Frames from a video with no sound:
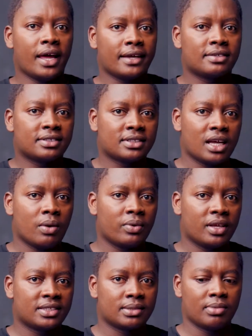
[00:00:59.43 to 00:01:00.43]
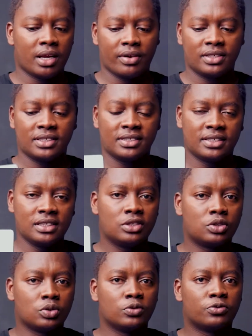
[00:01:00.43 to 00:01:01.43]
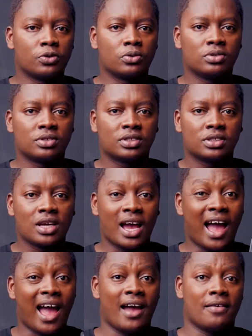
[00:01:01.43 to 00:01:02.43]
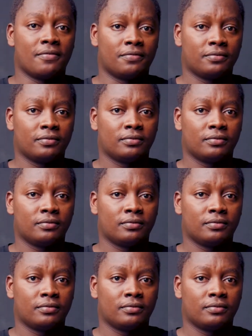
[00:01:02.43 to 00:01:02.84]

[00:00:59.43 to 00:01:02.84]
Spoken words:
like to start with the similarities these two phones have.